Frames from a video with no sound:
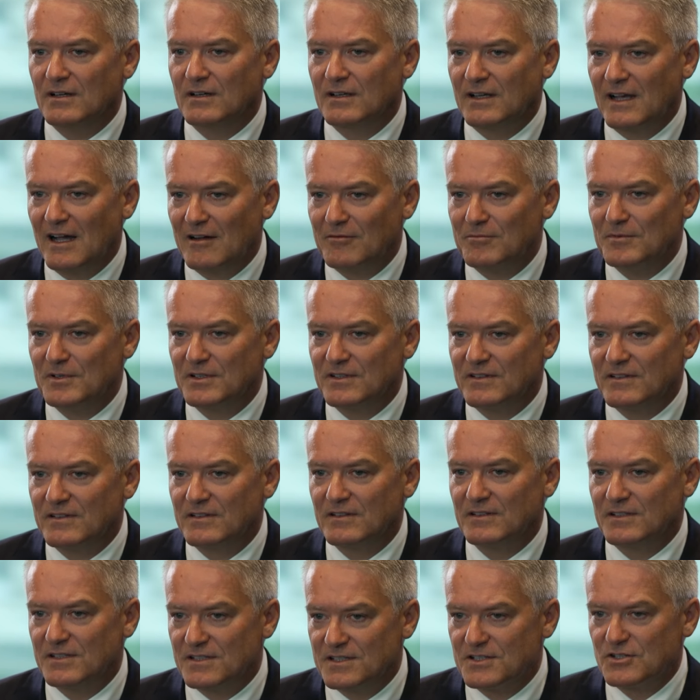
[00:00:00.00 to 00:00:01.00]
government
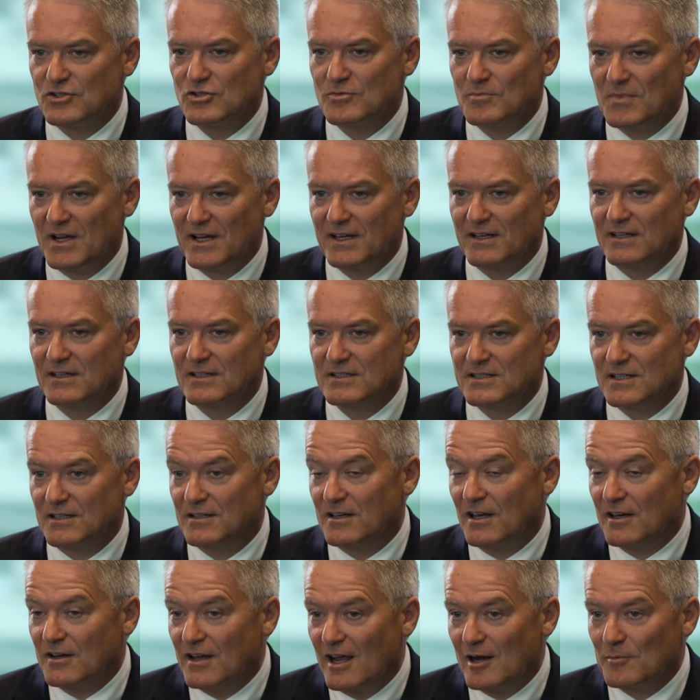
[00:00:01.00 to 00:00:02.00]
decision makings
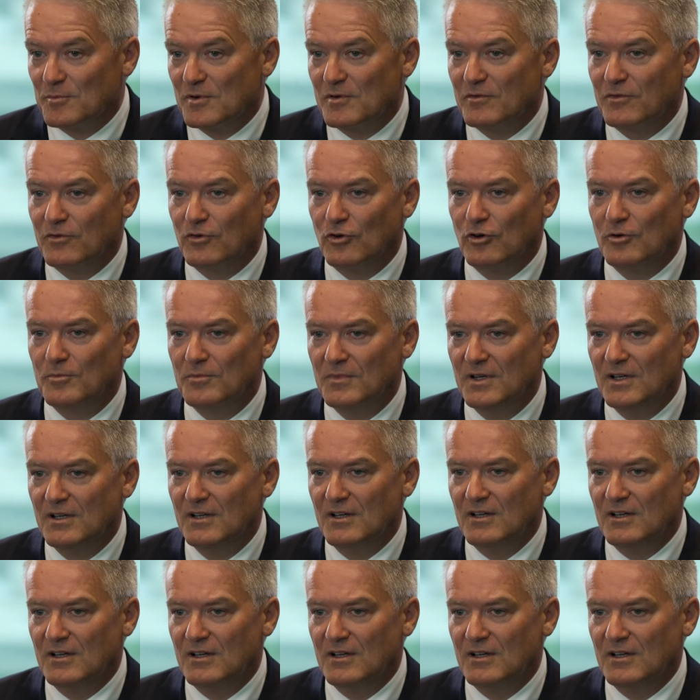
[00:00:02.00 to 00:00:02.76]
and help inform